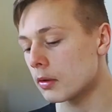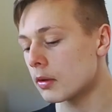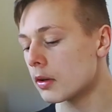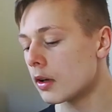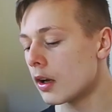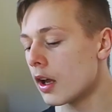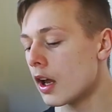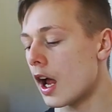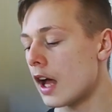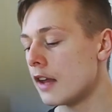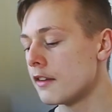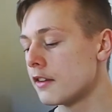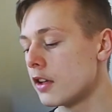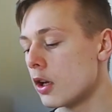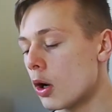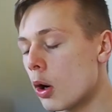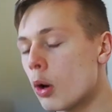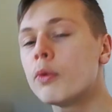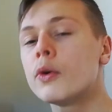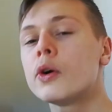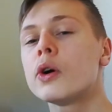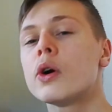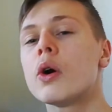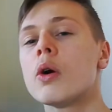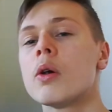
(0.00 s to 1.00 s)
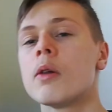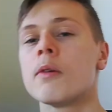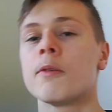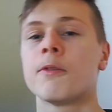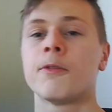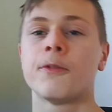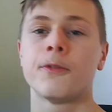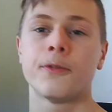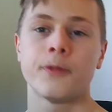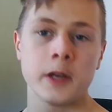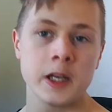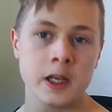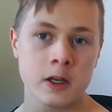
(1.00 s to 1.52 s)
And the overall
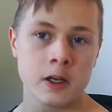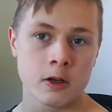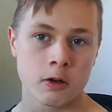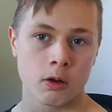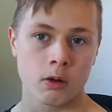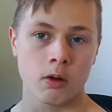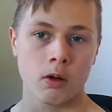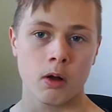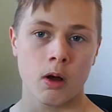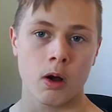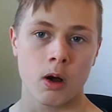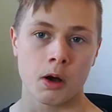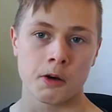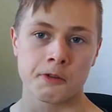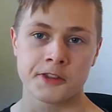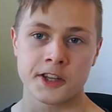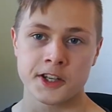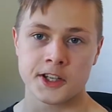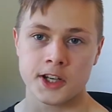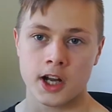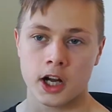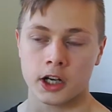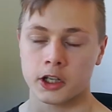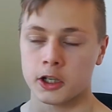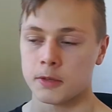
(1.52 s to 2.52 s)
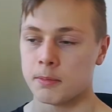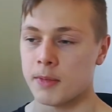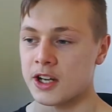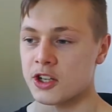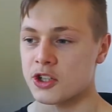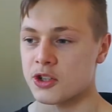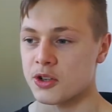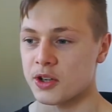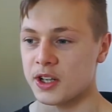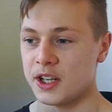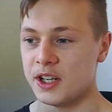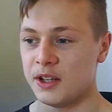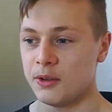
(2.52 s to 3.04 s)
feel of the
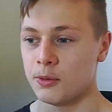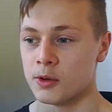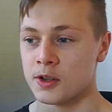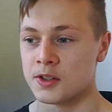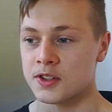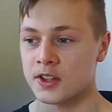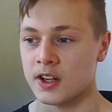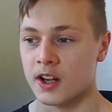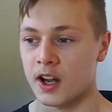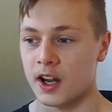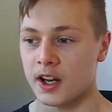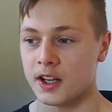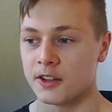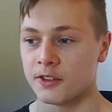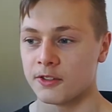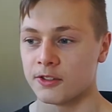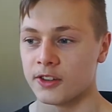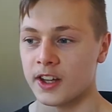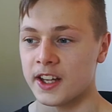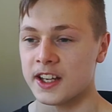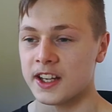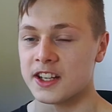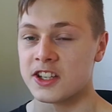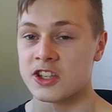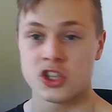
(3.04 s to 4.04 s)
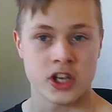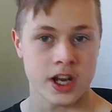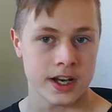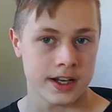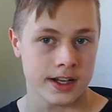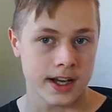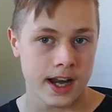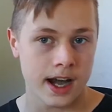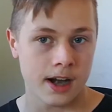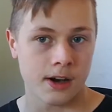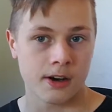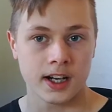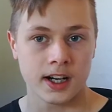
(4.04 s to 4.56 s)
documentary was kind of like
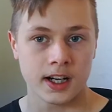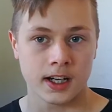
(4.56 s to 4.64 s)
generic.